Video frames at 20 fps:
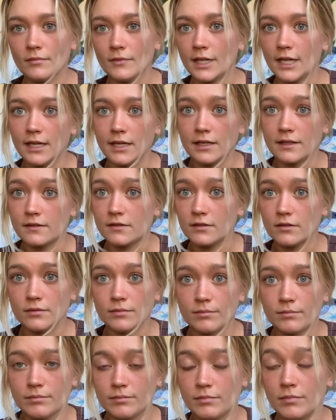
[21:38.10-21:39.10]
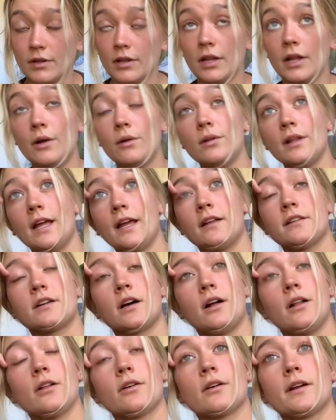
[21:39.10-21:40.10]
It's low light
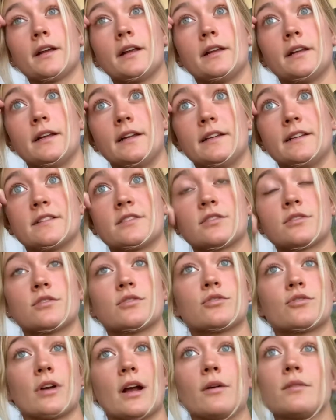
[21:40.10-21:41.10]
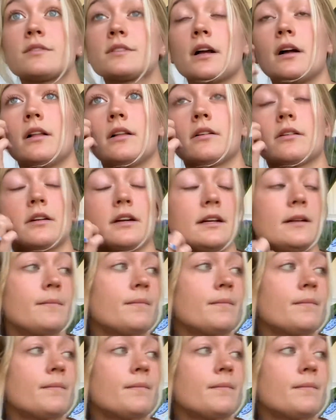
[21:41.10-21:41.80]
tolerant, it's drought tolerant.